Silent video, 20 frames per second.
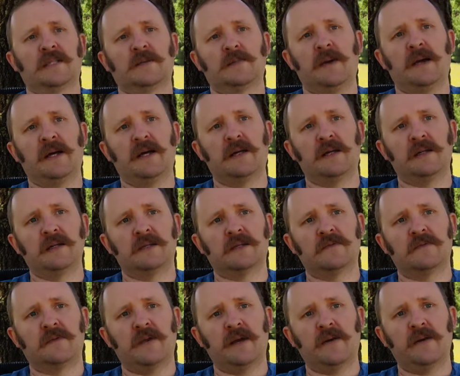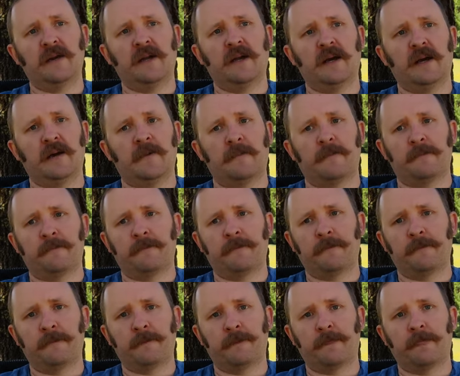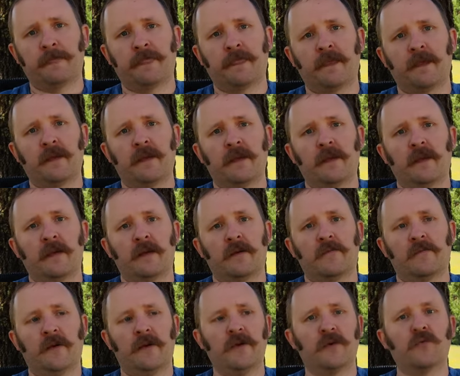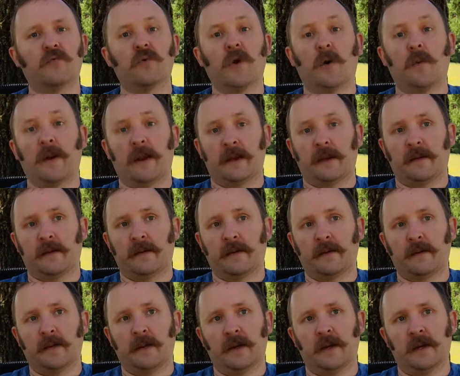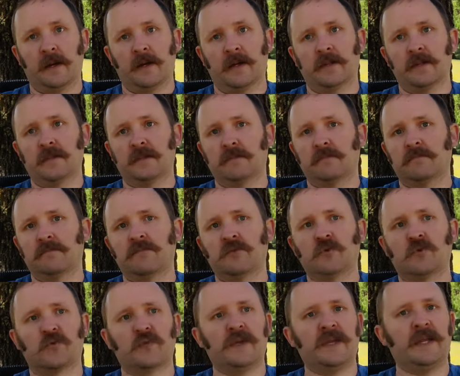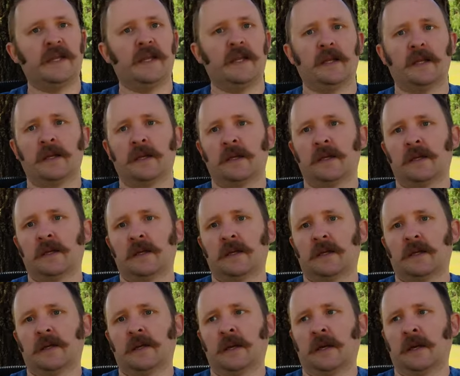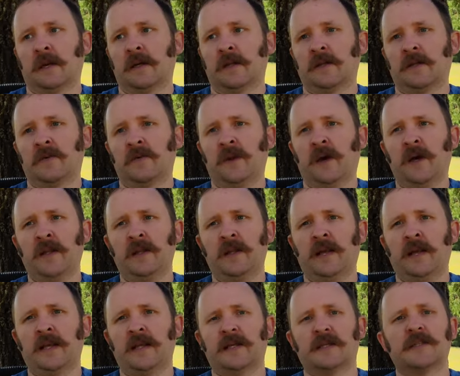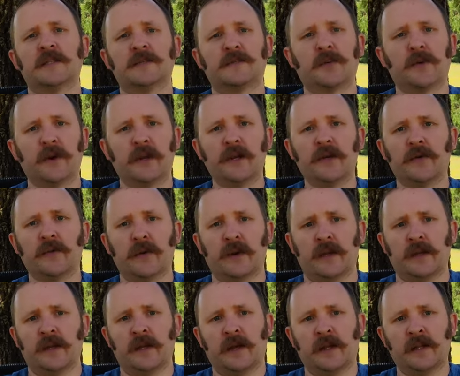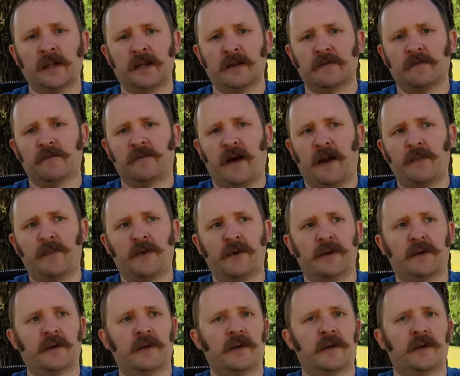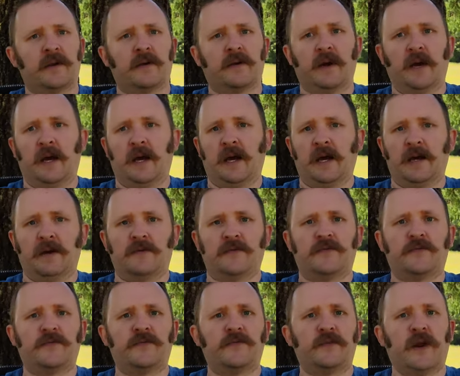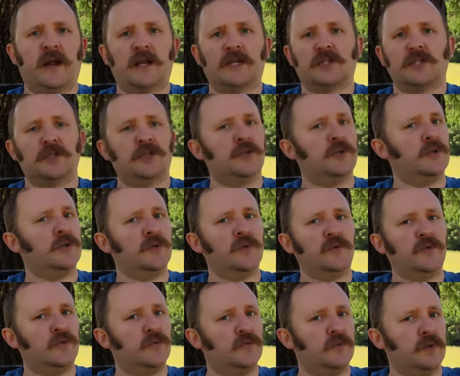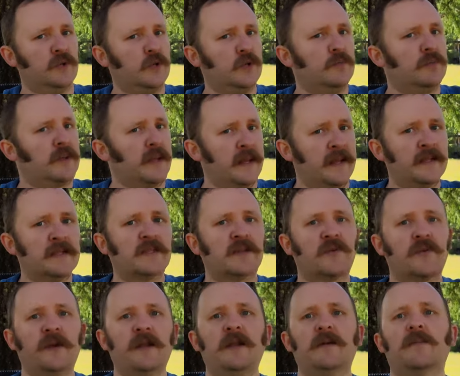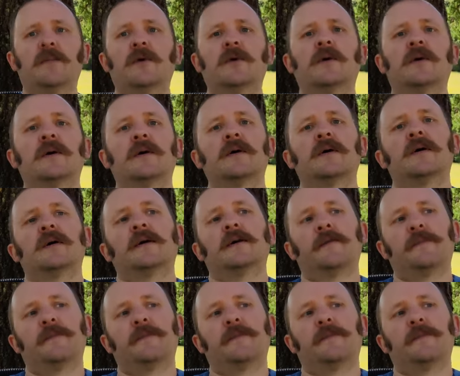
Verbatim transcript: it smells very, um, very growing, uh, green, uh, though not like spring green, not like vibrant, uh, fresh, new, new plants green, more,